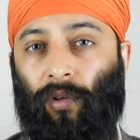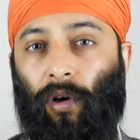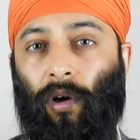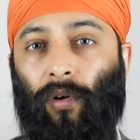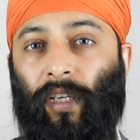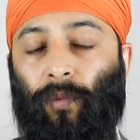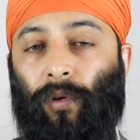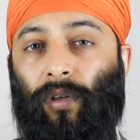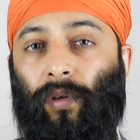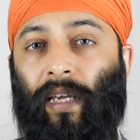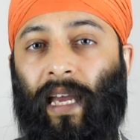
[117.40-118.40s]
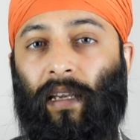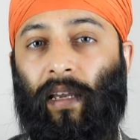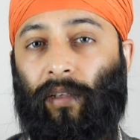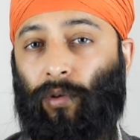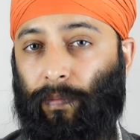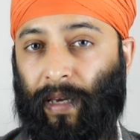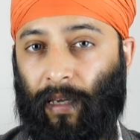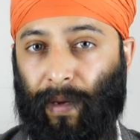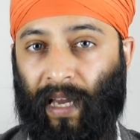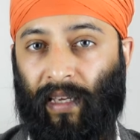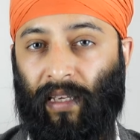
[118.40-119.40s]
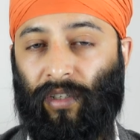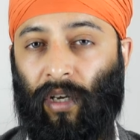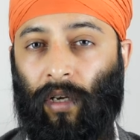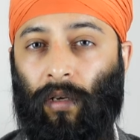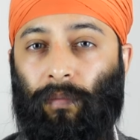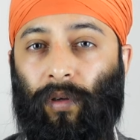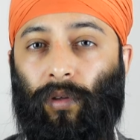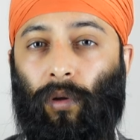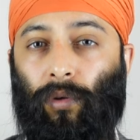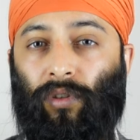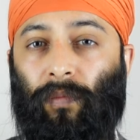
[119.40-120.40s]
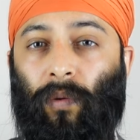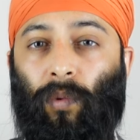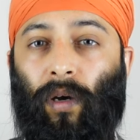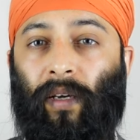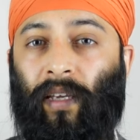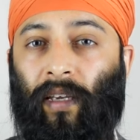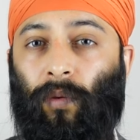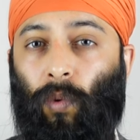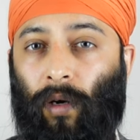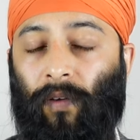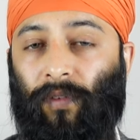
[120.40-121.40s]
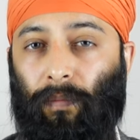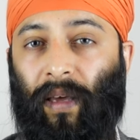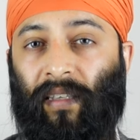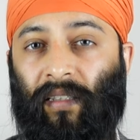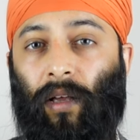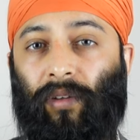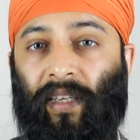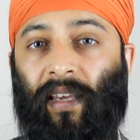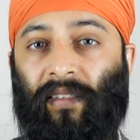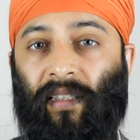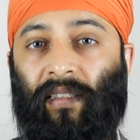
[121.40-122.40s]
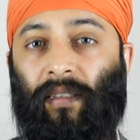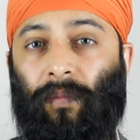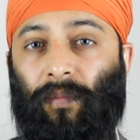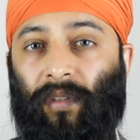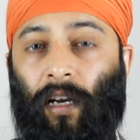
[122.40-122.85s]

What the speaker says: not only will you get a good pay package, but you'll also be working in one of the best healthcare systems